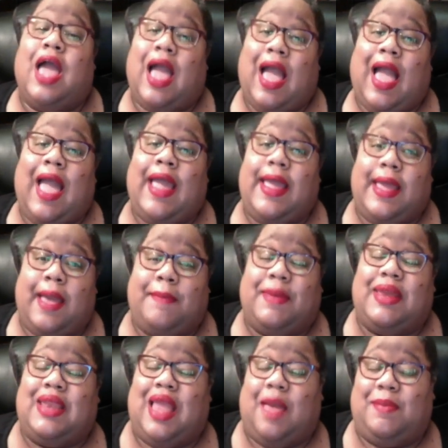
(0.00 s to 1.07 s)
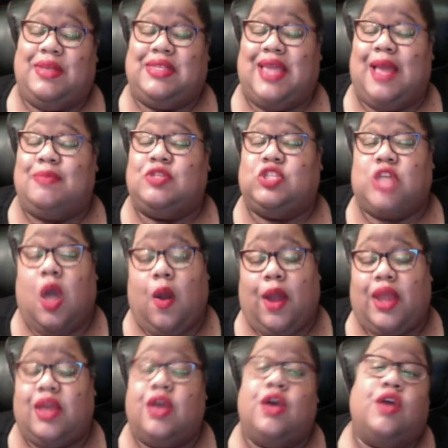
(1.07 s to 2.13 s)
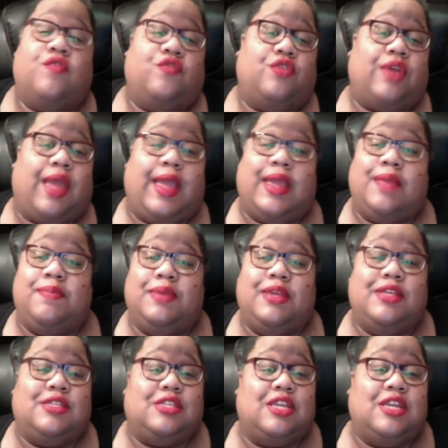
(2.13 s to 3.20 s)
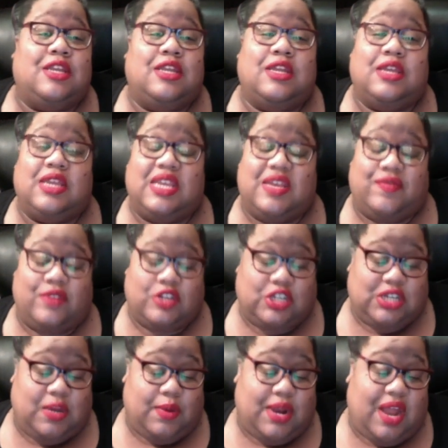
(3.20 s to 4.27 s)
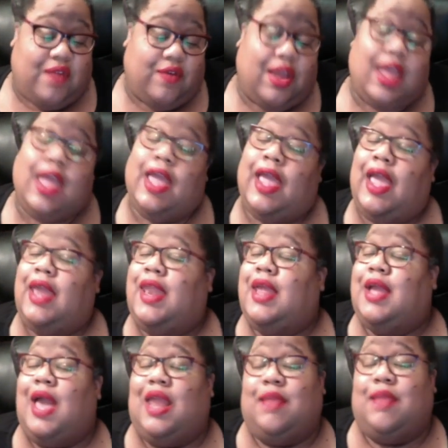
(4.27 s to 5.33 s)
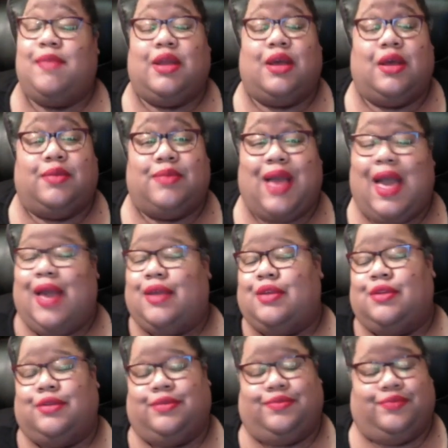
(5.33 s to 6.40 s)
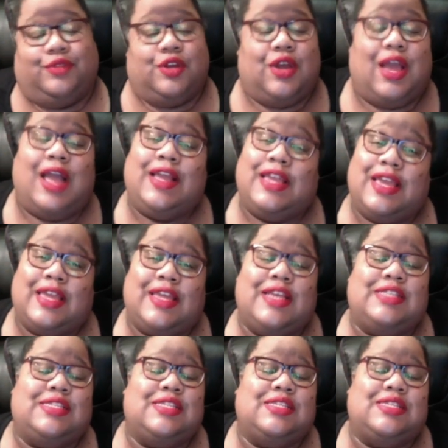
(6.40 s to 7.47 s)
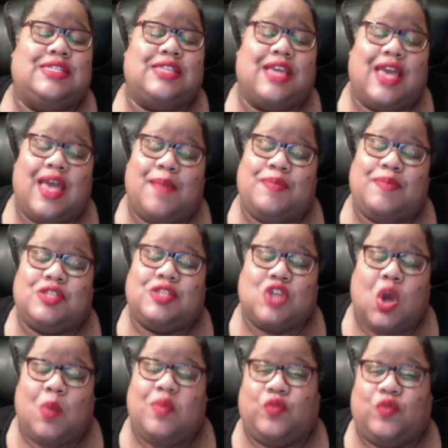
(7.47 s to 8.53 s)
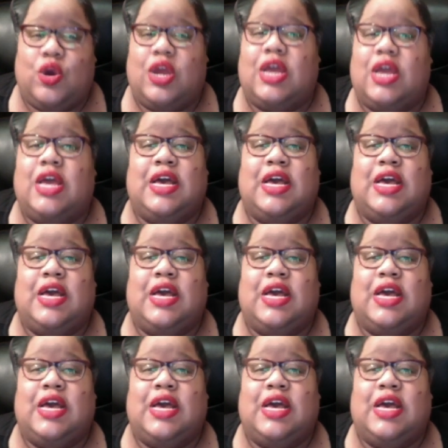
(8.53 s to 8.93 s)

I am, and let me say I'm sorry for A, B, C, D, E, F, and G, or whatever. And they kind of make up. I, you know, again, it's this episode before